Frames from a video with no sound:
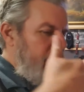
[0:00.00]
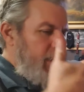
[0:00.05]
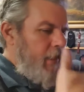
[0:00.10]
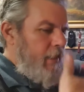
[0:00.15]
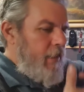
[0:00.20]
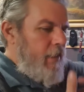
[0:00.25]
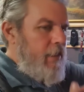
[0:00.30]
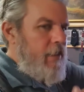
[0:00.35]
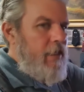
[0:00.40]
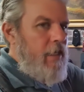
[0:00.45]

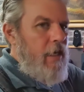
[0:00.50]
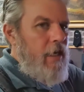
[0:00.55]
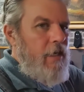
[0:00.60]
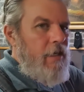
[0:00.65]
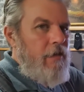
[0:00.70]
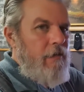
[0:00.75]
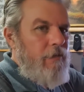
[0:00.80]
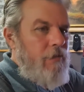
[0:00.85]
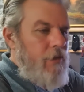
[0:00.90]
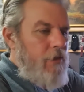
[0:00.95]
inside
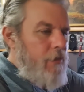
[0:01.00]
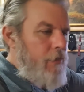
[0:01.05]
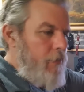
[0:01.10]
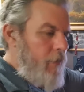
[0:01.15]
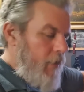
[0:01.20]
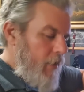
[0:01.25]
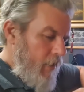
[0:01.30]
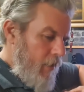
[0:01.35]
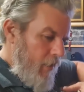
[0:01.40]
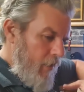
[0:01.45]
of you,
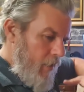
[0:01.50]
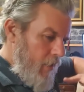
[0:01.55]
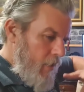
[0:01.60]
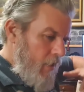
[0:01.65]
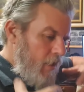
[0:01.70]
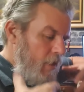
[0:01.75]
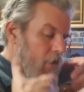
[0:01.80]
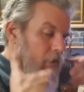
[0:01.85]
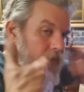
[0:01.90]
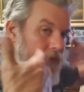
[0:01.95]

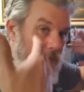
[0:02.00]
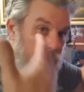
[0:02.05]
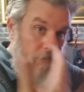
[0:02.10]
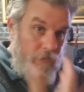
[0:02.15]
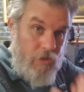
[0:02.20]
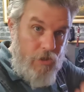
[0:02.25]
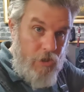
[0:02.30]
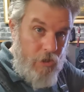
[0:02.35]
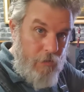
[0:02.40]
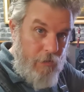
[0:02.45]

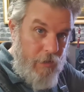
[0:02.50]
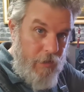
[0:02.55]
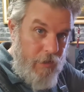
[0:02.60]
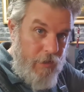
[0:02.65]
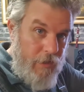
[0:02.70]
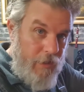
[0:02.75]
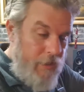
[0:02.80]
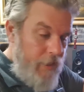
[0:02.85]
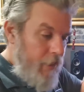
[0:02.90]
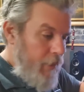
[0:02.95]
chewing
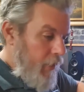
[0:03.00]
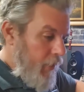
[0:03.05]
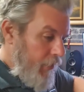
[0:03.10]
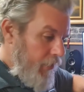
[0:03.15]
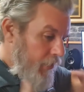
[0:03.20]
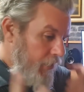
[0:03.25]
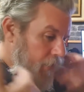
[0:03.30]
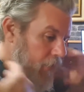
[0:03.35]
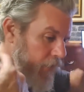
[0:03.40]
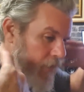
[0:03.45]
the cud,
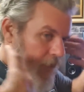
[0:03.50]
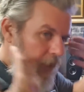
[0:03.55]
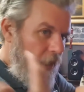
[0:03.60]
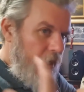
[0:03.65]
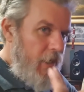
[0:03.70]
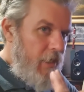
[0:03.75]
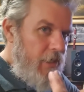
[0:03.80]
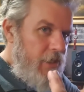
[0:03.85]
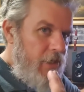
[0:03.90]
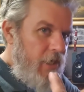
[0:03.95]

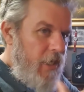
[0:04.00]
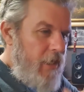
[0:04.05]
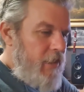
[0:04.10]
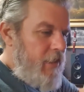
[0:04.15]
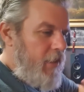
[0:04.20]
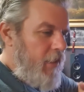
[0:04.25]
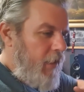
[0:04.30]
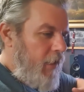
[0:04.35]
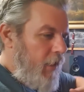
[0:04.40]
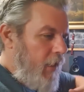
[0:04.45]

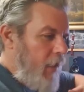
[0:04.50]
digesting